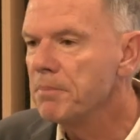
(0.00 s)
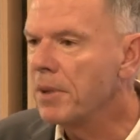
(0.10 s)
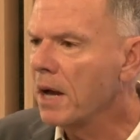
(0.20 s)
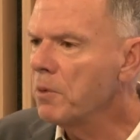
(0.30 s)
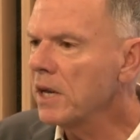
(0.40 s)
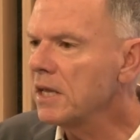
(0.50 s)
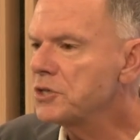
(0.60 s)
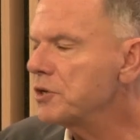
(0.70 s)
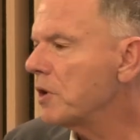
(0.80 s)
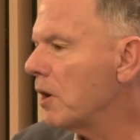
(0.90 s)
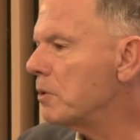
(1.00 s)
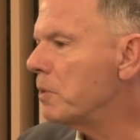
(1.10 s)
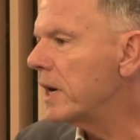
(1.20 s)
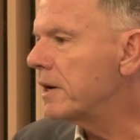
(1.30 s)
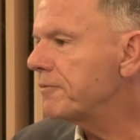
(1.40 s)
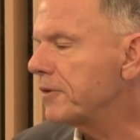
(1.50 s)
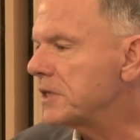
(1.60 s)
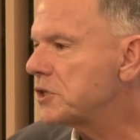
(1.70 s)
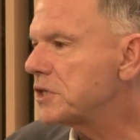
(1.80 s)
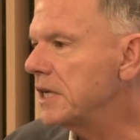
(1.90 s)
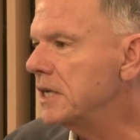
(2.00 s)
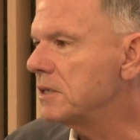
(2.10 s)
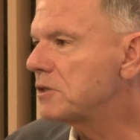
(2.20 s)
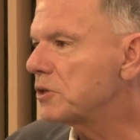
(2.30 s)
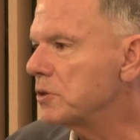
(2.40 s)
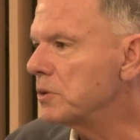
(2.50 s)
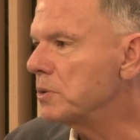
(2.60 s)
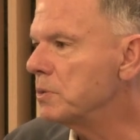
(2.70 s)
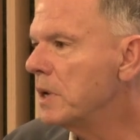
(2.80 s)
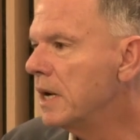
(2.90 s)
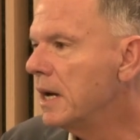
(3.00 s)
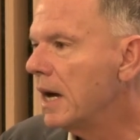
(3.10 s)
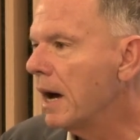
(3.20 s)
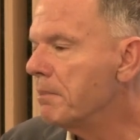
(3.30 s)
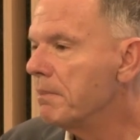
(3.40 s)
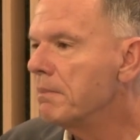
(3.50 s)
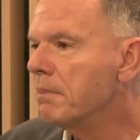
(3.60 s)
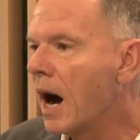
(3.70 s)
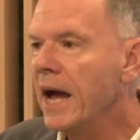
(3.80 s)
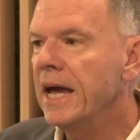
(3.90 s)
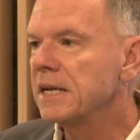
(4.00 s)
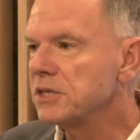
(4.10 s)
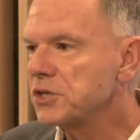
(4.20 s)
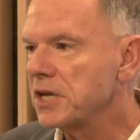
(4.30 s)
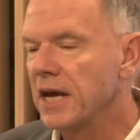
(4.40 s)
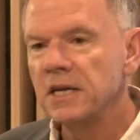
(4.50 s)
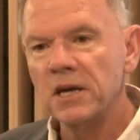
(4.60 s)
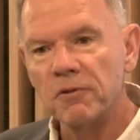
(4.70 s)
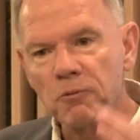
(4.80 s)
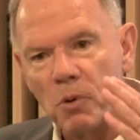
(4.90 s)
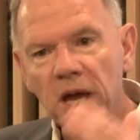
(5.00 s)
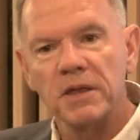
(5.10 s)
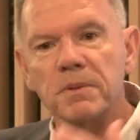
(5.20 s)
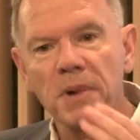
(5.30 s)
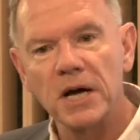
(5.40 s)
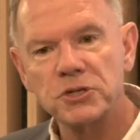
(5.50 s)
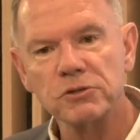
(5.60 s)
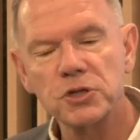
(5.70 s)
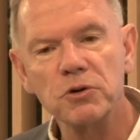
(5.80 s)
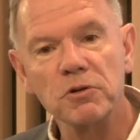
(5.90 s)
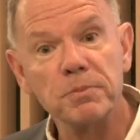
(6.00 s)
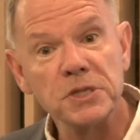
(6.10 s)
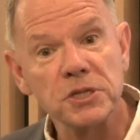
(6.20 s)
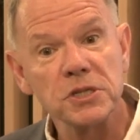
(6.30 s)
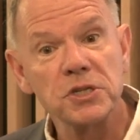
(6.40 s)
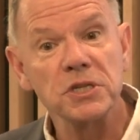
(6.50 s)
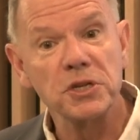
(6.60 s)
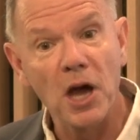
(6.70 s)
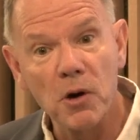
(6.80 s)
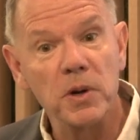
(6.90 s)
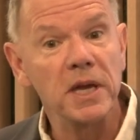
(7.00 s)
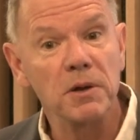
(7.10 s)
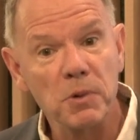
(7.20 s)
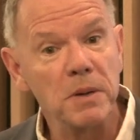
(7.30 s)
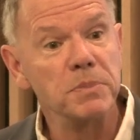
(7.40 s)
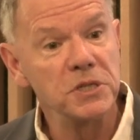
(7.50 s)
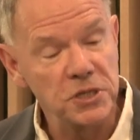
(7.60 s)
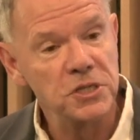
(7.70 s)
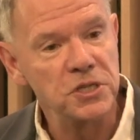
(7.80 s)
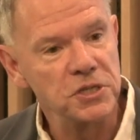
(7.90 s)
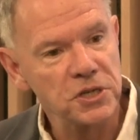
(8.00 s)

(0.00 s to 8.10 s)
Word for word: But I want to let you know where it fits into my understanding of where the Marshall School of Business is going and where business